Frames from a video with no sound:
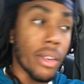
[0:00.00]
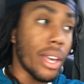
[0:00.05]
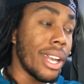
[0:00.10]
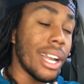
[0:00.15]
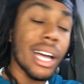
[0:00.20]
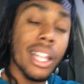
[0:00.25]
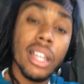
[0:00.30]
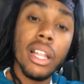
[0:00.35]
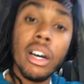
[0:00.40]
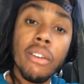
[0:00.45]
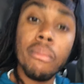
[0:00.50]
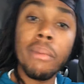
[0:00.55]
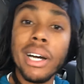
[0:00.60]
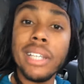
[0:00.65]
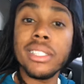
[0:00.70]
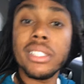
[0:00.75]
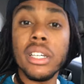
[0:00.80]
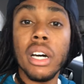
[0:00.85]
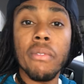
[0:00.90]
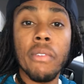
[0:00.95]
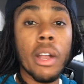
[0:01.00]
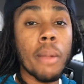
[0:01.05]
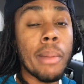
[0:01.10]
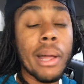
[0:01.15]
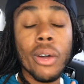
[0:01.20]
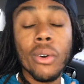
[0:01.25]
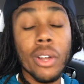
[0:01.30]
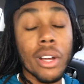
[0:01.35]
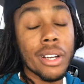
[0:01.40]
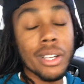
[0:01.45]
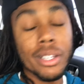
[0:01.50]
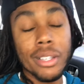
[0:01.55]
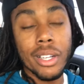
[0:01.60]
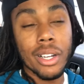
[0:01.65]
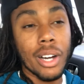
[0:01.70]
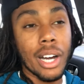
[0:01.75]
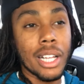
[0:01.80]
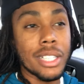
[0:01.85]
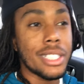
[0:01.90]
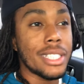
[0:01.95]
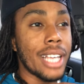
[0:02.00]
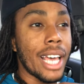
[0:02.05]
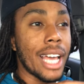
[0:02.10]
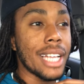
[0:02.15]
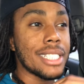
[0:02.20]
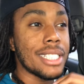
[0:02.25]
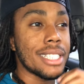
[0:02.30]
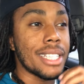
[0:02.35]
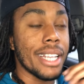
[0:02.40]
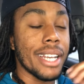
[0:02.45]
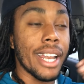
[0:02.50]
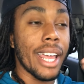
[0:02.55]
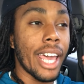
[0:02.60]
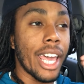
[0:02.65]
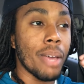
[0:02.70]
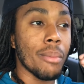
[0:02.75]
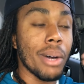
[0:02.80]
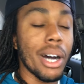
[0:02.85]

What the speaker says: and I love myself, and I'm not going to attach the name